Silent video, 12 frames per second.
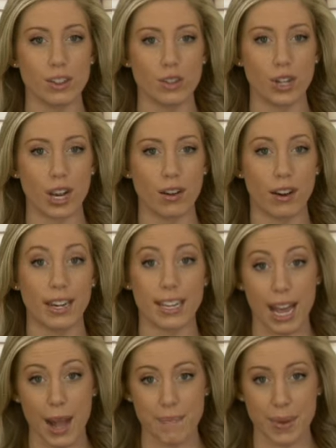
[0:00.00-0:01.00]
a share on a
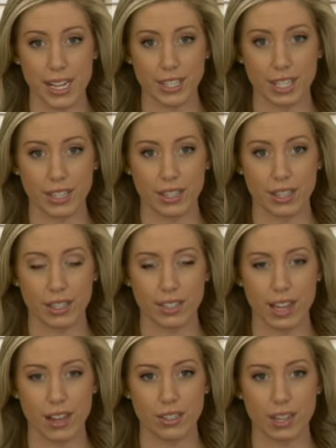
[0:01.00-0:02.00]
GAAP basis on
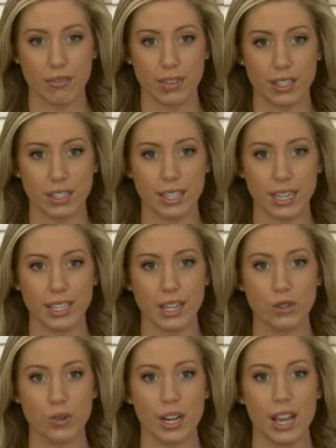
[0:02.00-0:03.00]
sales of
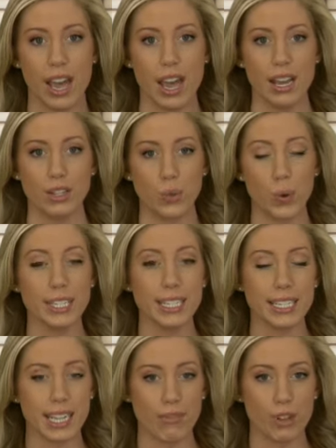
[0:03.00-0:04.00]

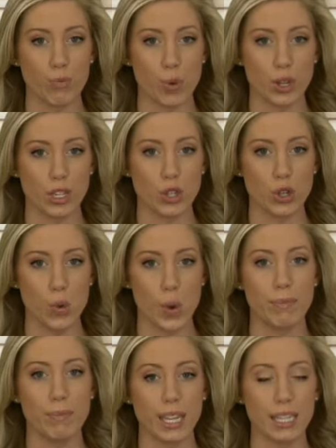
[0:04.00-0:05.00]

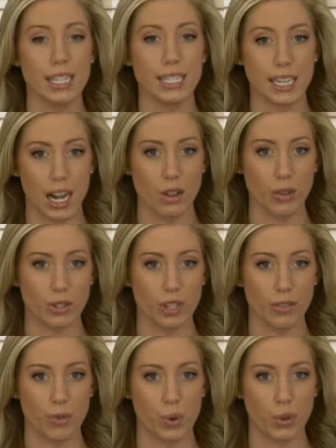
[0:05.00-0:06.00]
$627.2 million
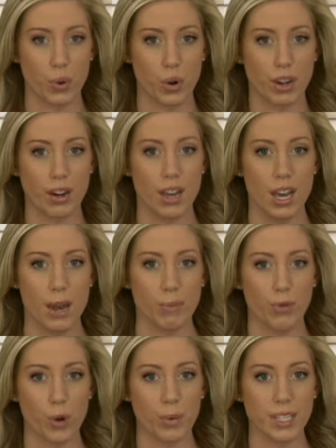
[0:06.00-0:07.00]
in the fourth quarter.
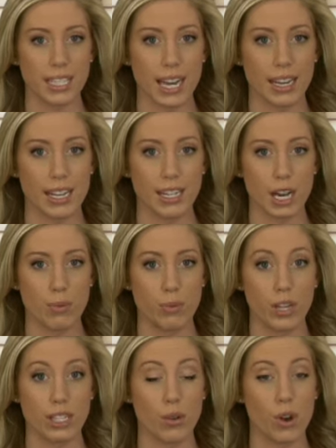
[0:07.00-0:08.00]
Performance net income
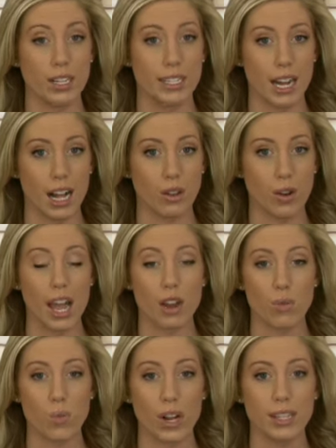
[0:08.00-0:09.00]
was
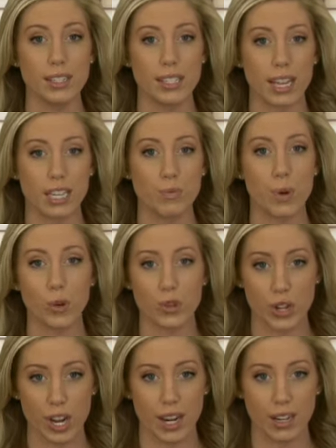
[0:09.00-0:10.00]
$1.01 per
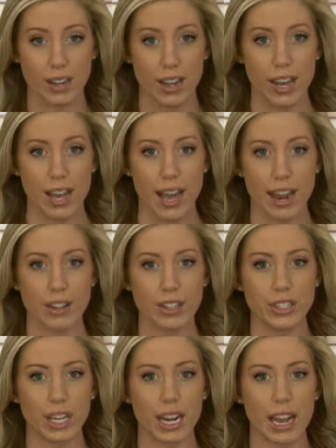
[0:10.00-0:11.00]
share.
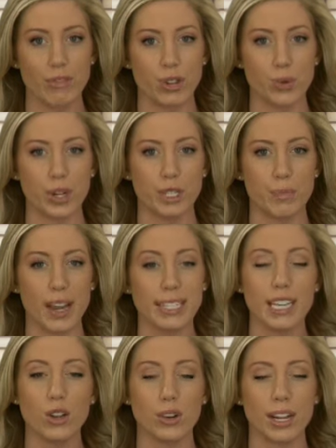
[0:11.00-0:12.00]
Analysts on average were
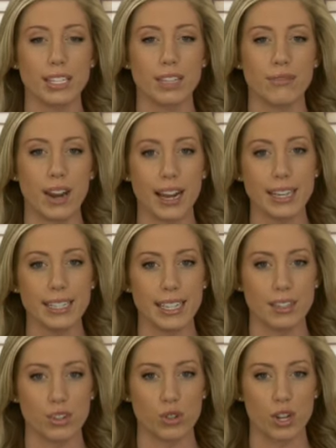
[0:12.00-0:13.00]
expecting earnings of 90
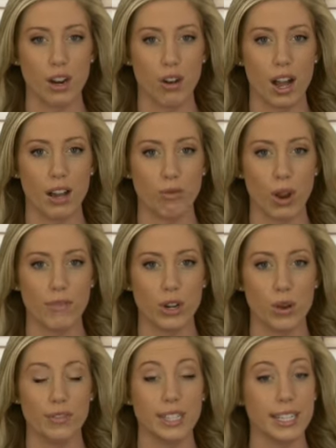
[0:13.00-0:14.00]
cents a share on
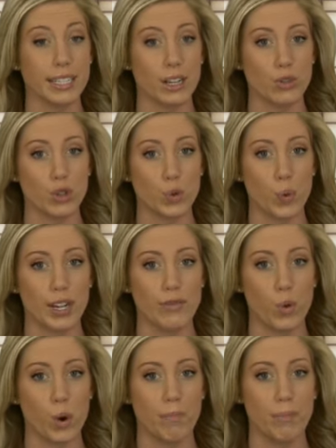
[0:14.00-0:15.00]
revenue of
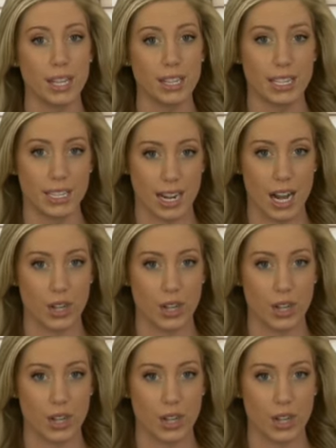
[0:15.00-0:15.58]
$624 million.